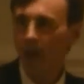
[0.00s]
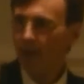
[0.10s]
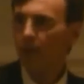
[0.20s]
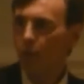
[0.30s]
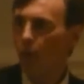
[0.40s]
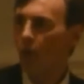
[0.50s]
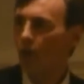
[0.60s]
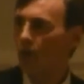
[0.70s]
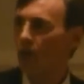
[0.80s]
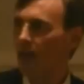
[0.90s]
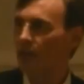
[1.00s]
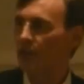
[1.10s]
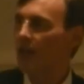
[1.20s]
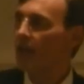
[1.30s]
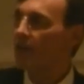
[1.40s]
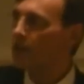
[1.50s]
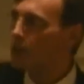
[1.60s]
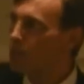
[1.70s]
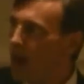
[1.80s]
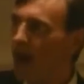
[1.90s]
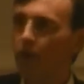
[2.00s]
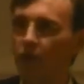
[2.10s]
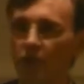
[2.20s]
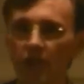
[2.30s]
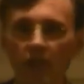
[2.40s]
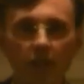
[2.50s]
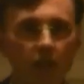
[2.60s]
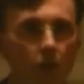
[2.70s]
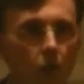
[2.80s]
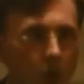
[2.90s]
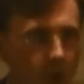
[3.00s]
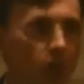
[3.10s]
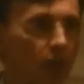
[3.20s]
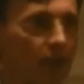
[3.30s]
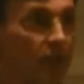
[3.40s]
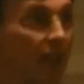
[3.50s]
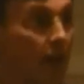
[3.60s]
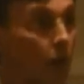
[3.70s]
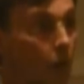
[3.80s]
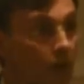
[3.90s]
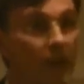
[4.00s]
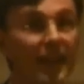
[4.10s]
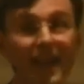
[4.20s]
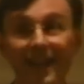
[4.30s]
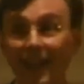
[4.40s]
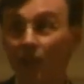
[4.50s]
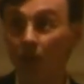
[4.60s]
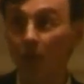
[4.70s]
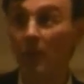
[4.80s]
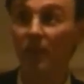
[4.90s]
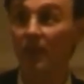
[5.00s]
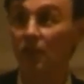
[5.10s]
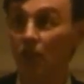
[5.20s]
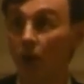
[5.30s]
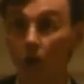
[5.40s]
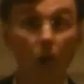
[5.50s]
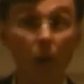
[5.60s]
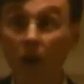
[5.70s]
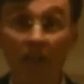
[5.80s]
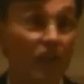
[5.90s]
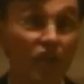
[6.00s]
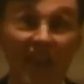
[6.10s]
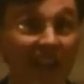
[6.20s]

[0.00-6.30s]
nothing more or less than democracy in the workplace. And we get it, and the Republicans don't, or they just